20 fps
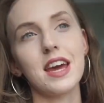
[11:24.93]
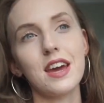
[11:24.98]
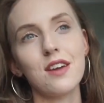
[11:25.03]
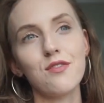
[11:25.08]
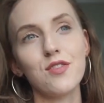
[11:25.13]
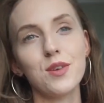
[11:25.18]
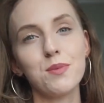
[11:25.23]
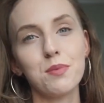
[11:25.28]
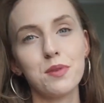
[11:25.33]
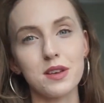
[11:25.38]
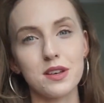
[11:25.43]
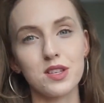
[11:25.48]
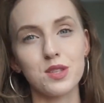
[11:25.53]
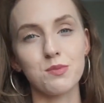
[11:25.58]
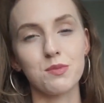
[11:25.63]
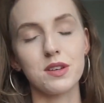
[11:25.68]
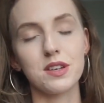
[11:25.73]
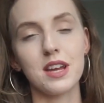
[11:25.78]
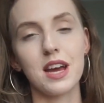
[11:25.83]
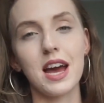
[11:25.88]
Every
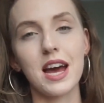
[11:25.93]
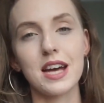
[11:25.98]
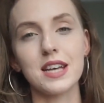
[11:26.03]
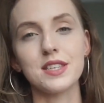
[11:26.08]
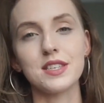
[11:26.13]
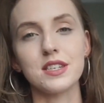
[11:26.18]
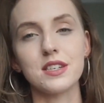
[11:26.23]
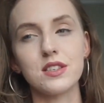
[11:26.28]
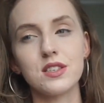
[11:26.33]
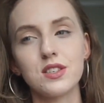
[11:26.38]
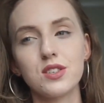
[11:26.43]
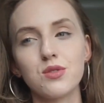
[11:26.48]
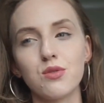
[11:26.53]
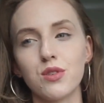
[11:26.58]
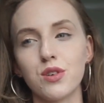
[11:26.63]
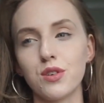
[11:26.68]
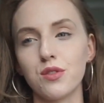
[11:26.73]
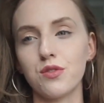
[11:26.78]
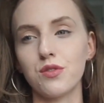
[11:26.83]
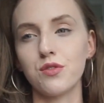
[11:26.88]
placement has its
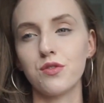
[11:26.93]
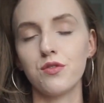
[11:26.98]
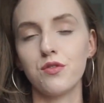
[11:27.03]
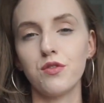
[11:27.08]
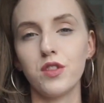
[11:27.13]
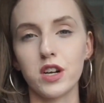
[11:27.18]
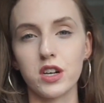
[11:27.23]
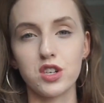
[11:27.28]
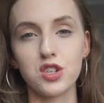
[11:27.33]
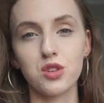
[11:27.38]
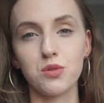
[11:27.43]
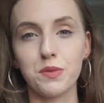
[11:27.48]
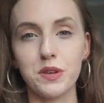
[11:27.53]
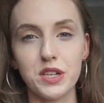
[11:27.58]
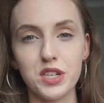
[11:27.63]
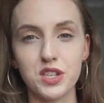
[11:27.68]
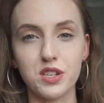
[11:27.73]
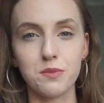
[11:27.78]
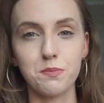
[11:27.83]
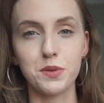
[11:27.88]
sort of
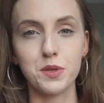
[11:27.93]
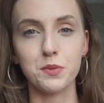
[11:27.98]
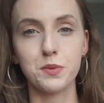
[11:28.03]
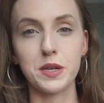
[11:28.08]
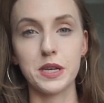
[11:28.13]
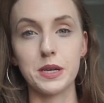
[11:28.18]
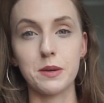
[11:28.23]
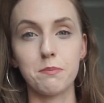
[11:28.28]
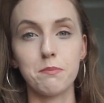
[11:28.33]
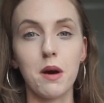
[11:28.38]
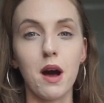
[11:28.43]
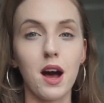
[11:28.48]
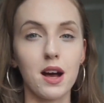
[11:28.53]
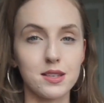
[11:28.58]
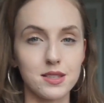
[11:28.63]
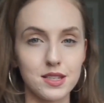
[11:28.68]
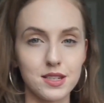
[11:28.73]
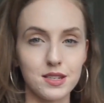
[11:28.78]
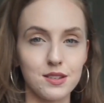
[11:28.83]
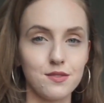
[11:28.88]
fluctuation between
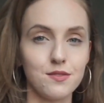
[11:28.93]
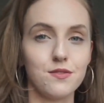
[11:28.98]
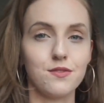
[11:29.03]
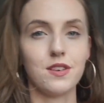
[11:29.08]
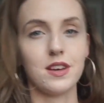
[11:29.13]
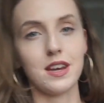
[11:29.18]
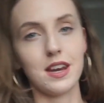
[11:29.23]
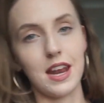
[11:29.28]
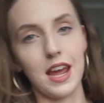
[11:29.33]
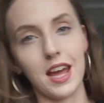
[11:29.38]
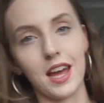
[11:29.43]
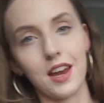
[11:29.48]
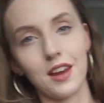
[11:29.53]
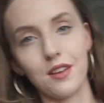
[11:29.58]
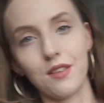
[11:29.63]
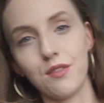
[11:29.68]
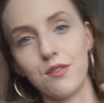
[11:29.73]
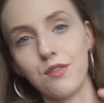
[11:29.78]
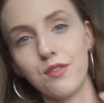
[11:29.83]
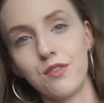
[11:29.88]
positive and
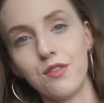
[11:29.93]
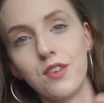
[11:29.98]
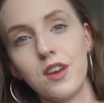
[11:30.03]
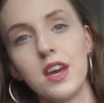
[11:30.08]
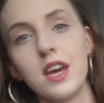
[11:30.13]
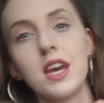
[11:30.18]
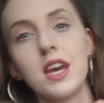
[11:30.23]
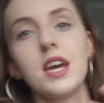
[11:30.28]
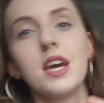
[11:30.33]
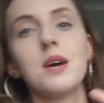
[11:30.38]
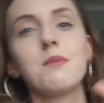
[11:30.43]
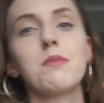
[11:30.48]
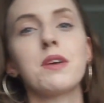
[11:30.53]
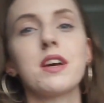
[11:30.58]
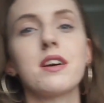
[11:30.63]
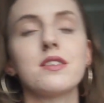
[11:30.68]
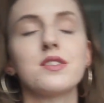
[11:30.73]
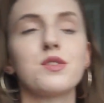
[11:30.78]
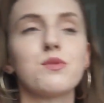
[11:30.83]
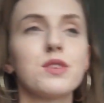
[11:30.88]
negative
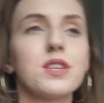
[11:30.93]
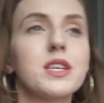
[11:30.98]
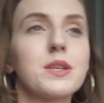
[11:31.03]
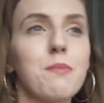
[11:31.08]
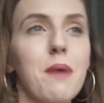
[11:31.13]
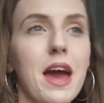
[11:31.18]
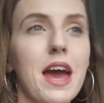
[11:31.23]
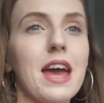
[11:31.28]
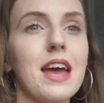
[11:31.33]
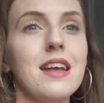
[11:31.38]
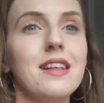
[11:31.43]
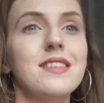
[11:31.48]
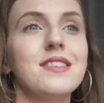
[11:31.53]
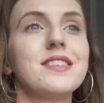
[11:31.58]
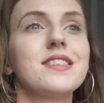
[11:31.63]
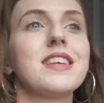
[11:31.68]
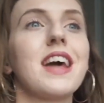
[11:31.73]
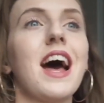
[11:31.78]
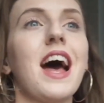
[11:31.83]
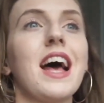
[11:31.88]
because it really
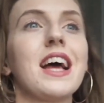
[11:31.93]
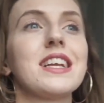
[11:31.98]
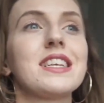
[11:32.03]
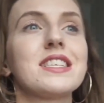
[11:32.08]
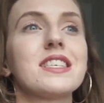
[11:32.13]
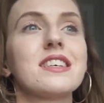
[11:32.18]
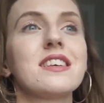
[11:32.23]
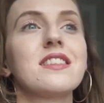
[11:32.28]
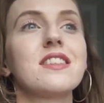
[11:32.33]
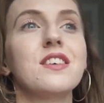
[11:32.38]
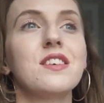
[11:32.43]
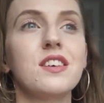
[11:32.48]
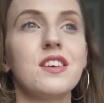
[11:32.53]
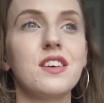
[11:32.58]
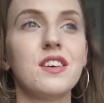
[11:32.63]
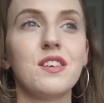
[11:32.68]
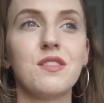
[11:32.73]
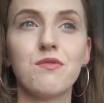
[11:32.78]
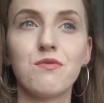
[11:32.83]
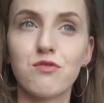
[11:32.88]
depends at
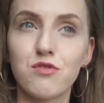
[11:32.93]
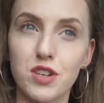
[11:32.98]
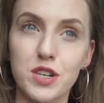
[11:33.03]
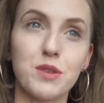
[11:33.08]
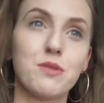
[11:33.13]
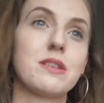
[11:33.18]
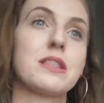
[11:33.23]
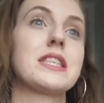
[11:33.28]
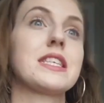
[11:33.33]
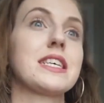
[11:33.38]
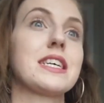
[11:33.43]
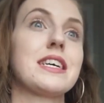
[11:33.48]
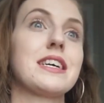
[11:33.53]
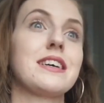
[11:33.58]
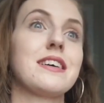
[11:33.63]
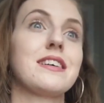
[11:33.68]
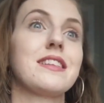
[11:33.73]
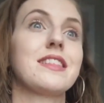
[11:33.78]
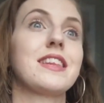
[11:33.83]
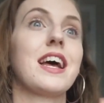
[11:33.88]
the
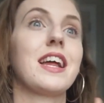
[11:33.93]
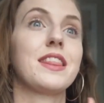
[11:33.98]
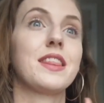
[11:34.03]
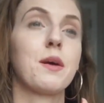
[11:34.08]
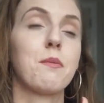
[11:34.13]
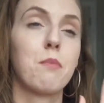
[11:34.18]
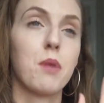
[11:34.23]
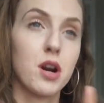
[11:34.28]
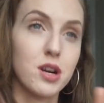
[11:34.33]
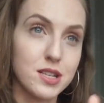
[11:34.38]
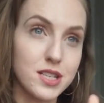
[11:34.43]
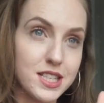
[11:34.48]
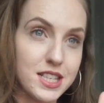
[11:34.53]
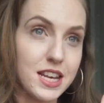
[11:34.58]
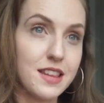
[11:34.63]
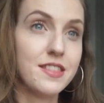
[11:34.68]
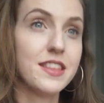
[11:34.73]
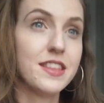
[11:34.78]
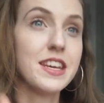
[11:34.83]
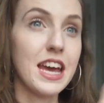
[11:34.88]
frequency that the
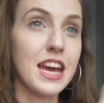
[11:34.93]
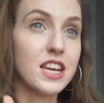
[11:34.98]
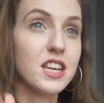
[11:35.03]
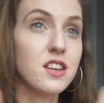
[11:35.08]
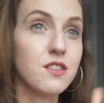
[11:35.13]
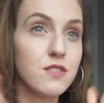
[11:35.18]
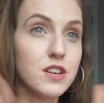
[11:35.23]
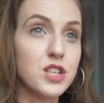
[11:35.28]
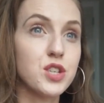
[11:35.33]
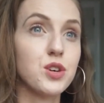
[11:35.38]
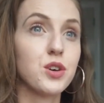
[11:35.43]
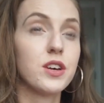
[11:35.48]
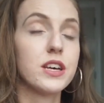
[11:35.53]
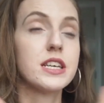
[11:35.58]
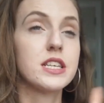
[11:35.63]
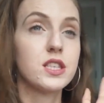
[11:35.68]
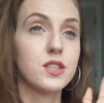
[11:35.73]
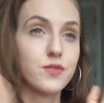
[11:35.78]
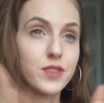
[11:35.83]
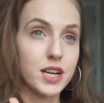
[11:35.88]
person, the individual,
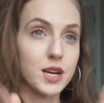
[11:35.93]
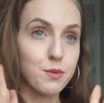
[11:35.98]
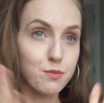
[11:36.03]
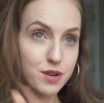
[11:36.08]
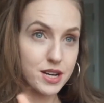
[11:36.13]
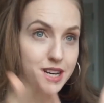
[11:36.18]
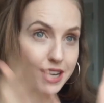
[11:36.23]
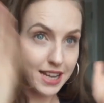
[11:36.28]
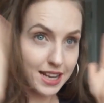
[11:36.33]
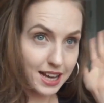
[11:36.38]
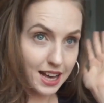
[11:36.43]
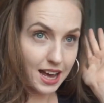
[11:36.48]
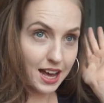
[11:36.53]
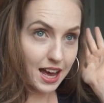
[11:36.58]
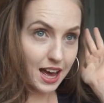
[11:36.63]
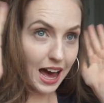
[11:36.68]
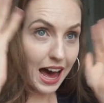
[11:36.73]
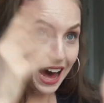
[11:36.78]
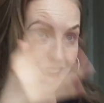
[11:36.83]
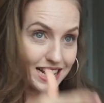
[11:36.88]
is vibrating
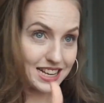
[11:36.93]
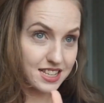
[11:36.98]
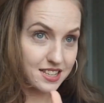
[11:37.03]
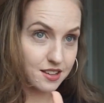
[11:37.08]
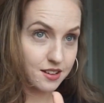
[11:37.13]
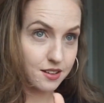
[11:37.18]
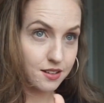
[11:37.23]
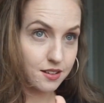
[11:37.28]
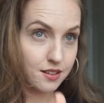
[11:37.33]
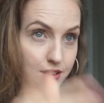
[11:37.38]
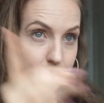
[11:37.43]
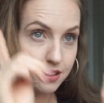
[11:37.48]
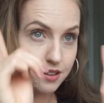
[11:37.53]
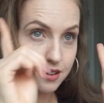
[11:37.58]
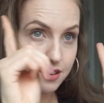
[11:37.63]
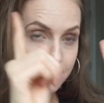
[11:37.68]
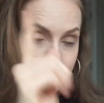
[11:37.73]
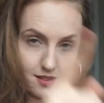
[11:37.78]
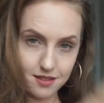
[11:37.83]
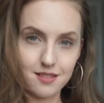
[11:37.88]
at.
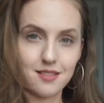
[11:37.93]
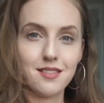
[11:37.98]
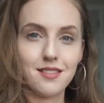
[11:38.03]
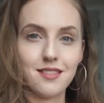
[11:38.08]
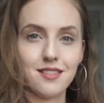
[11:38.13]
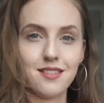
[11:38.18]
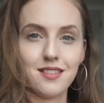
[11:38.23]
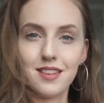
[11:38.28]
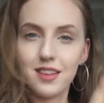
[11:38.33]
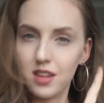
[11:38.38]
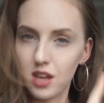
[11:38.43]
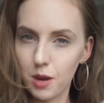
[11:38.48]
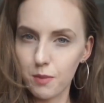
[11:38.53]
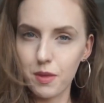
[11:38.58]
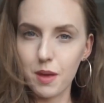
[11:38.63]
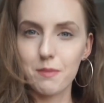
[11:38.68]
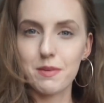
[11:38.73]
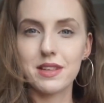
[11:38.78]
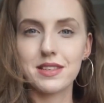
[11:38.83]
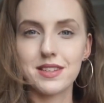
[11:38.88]
Hope
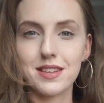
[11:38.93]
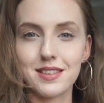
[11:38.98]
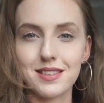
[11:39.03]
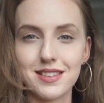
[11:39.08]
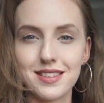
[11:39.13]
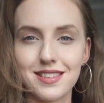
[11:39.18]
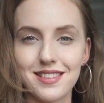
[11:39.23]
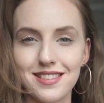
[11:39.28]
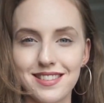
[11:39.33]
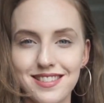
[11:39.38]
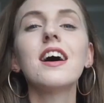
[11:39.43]
that made sense.